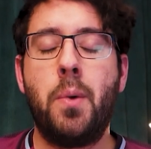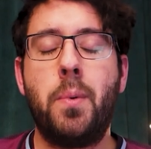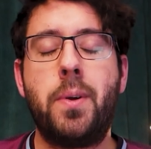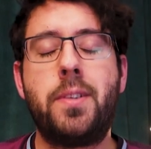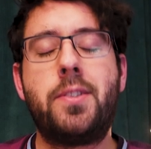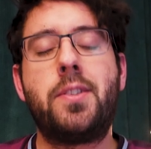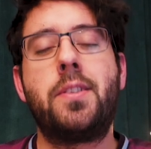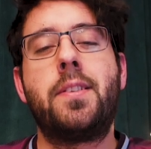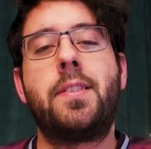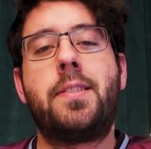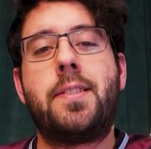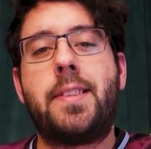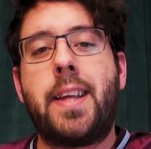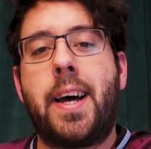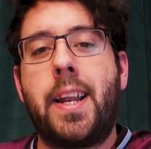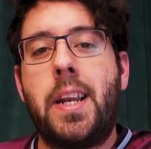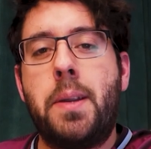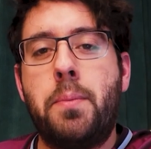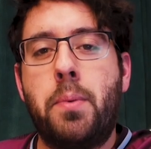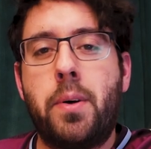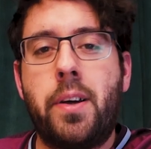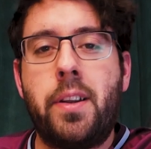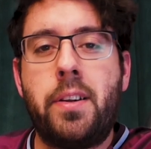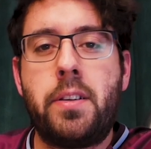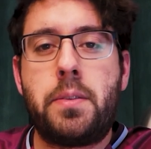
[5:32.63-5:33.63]
which is
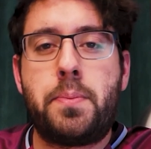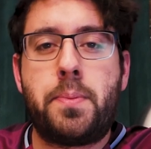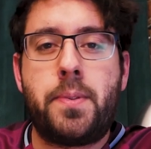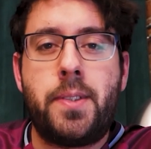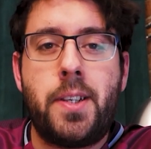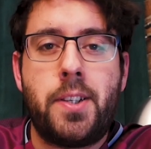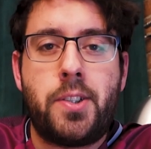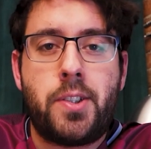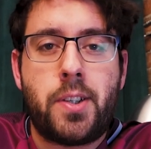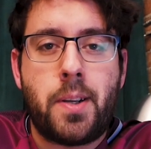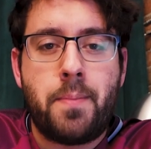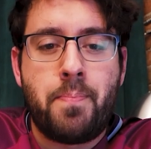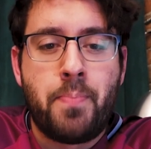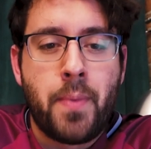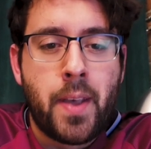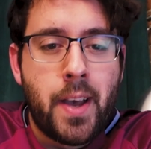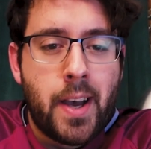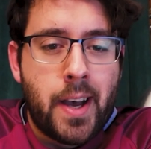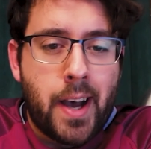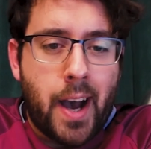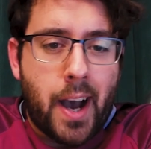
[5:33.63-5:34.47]
understandable given his position.